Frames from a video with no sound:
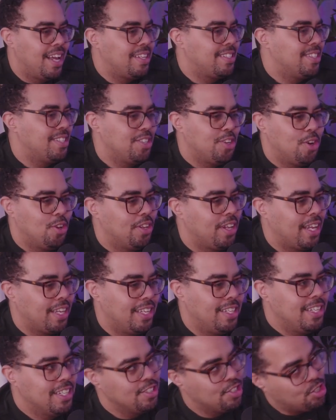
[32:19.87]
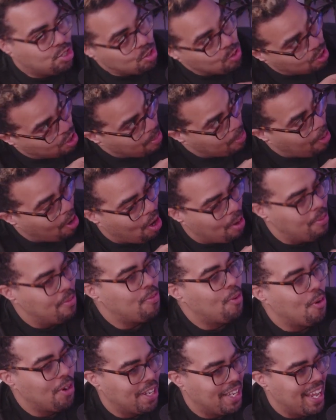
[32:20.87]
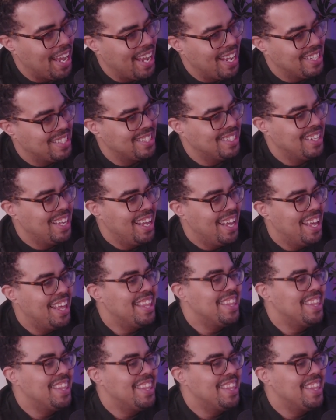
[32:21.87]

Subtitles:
That's, like he can shoot the ball before it lands.